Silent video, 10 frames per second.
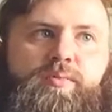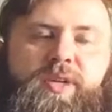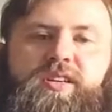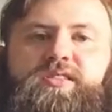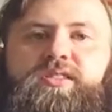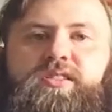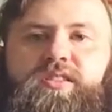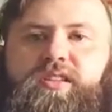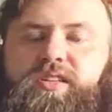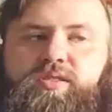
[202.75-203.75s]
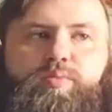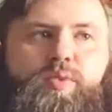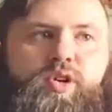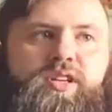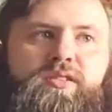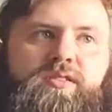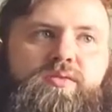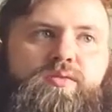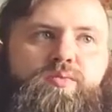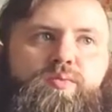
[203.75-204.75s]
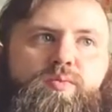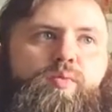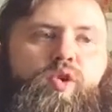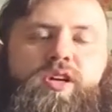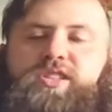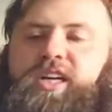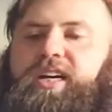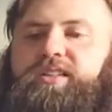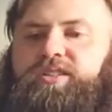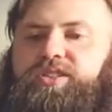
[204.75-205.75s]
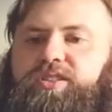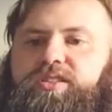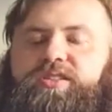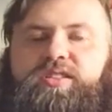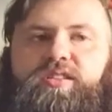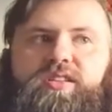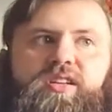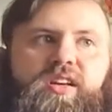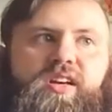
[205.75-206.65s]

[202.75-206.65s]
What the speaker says: because it's putting more challenges and